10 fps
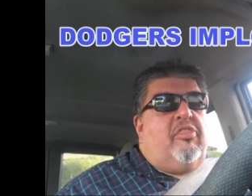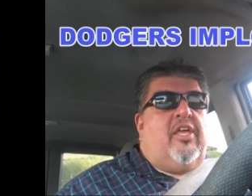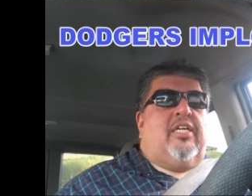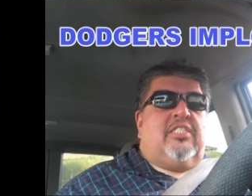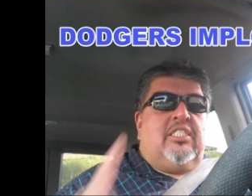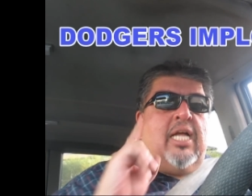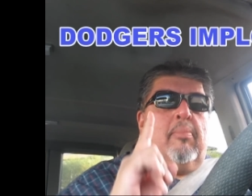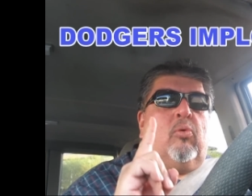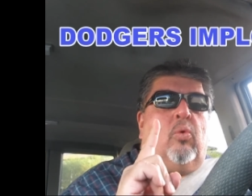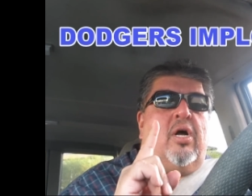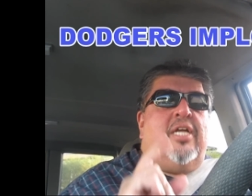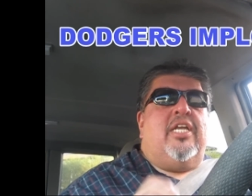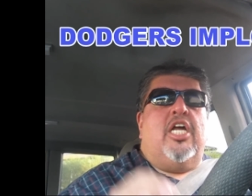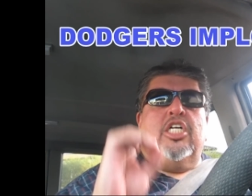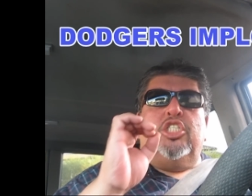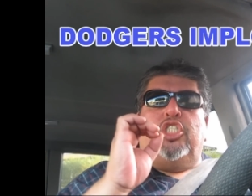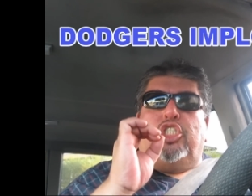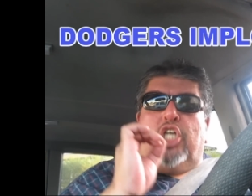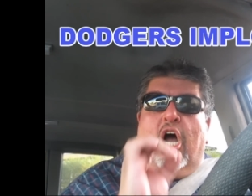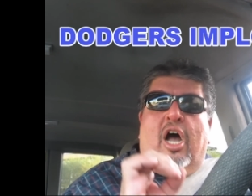of things. Number one,
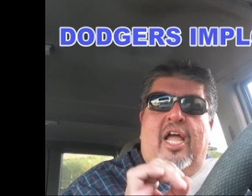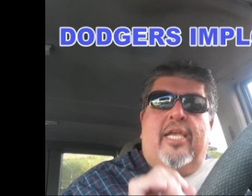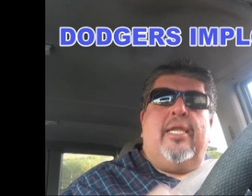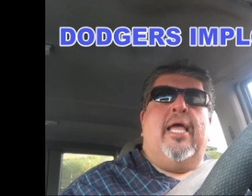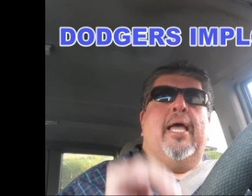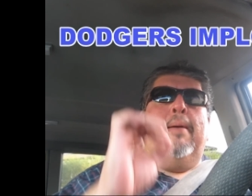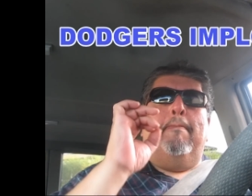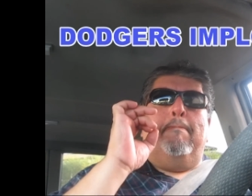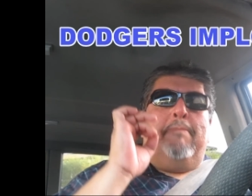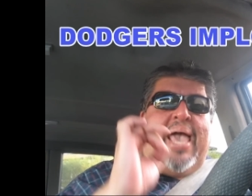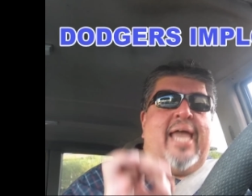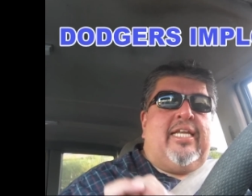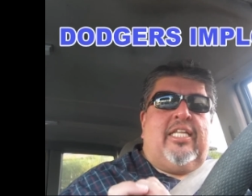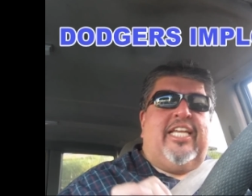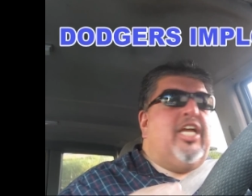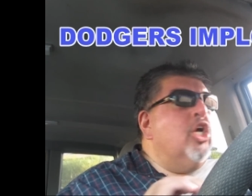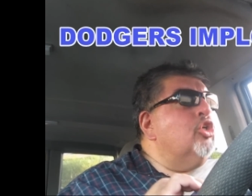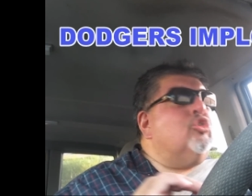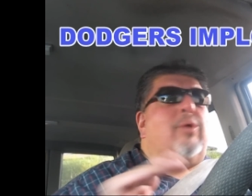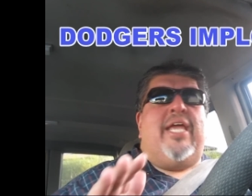Don Mattingly.
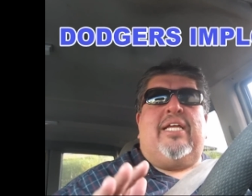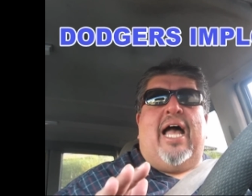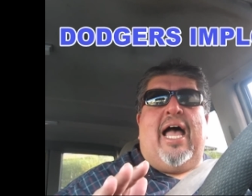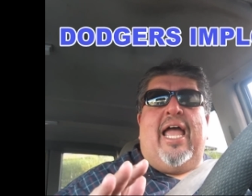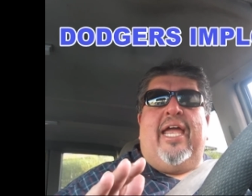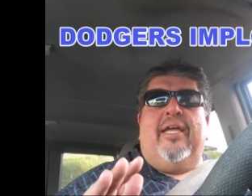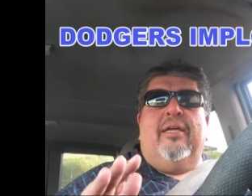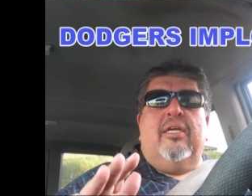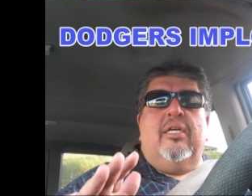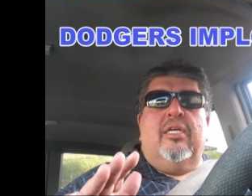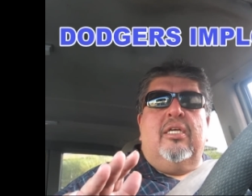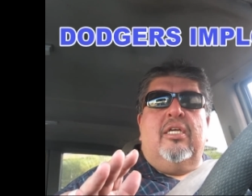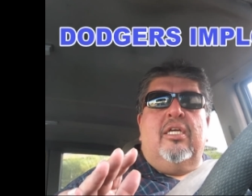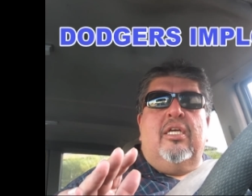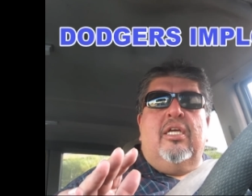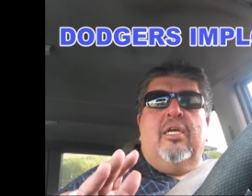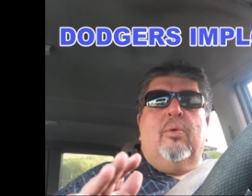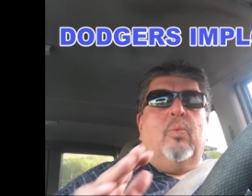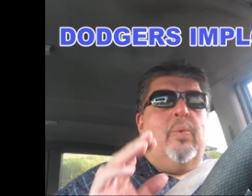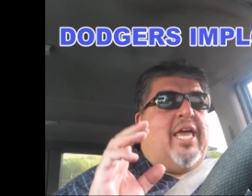Great guy.
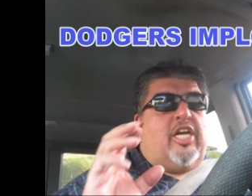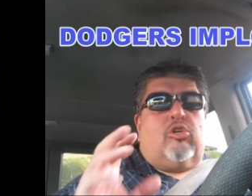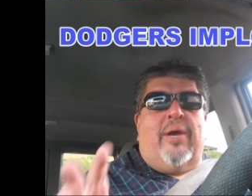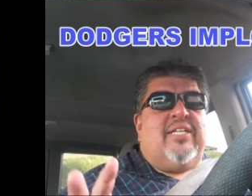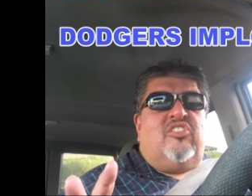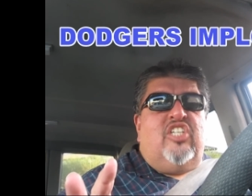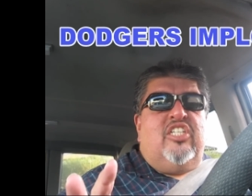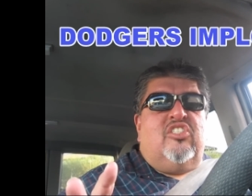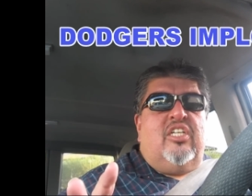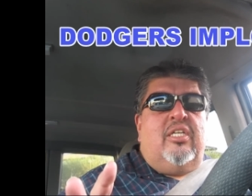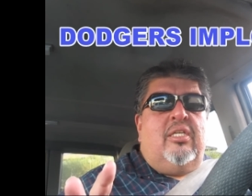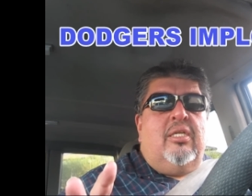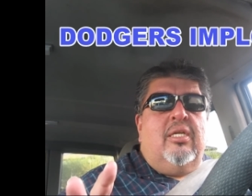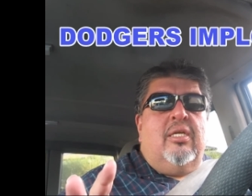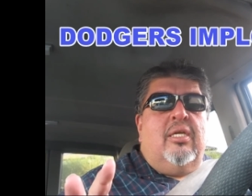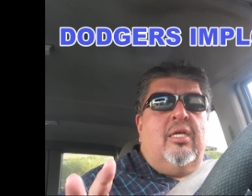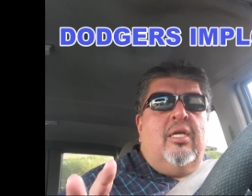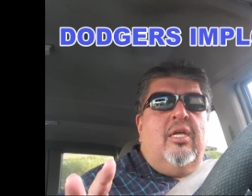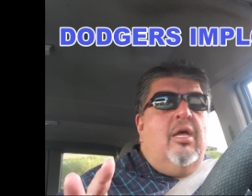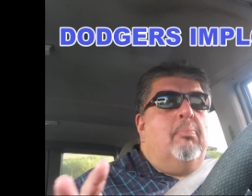We had a great season.
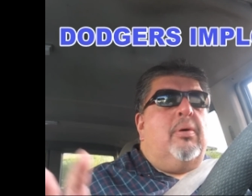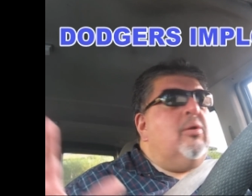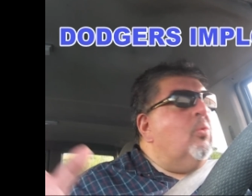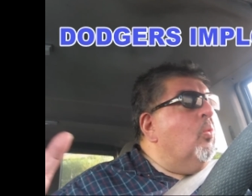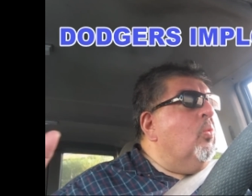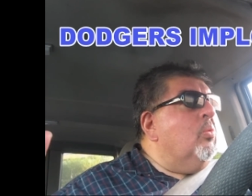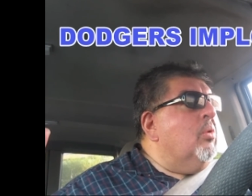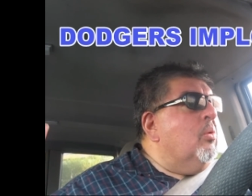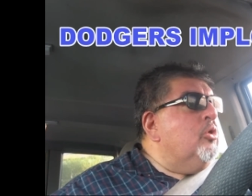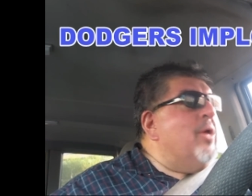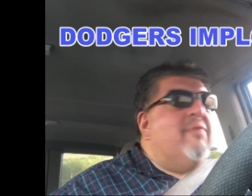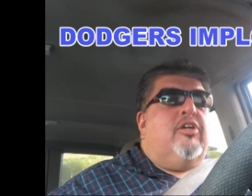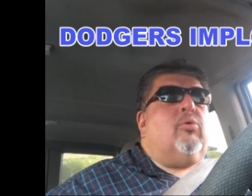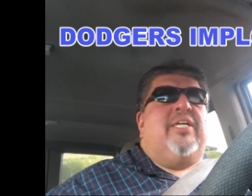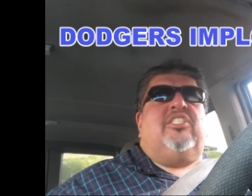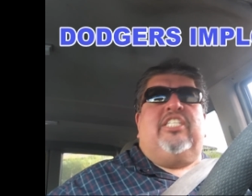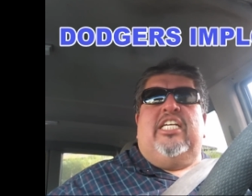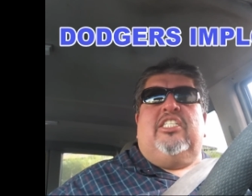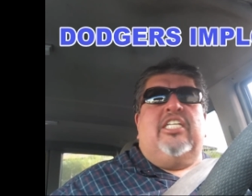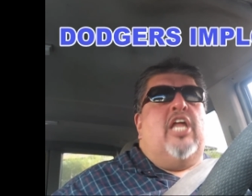But you have a great
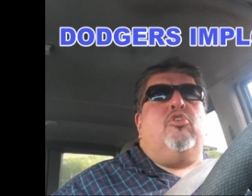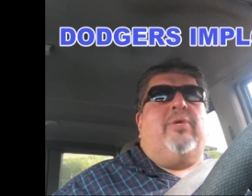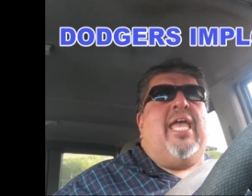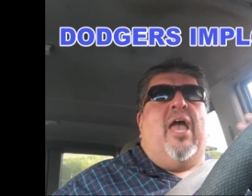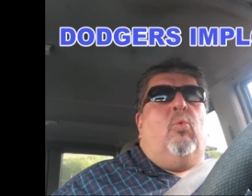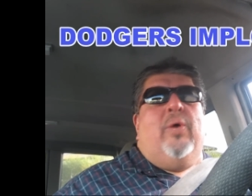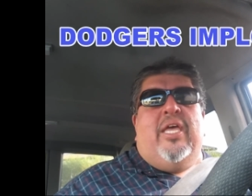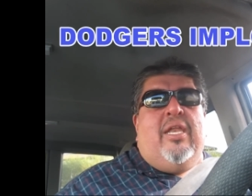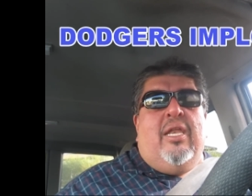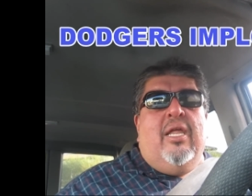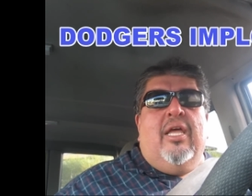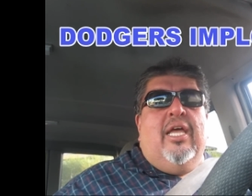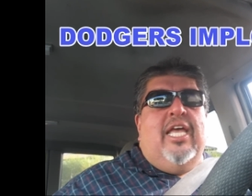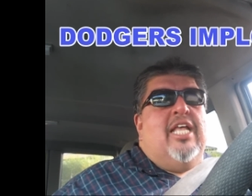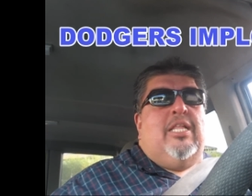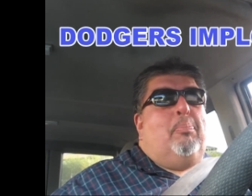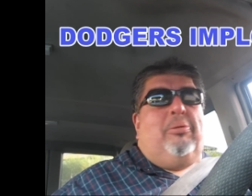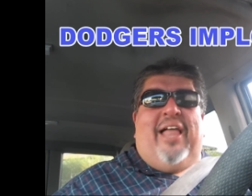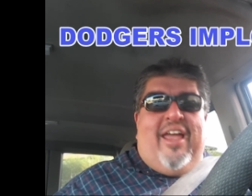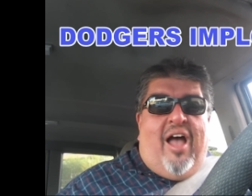season and you can't win in the
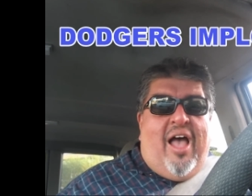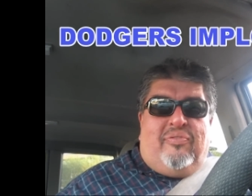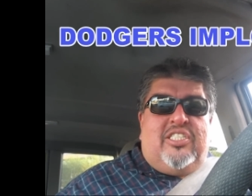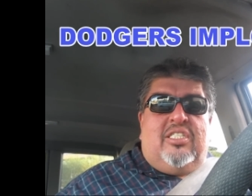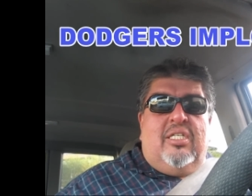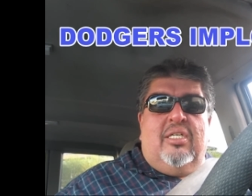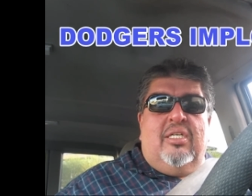playoffs?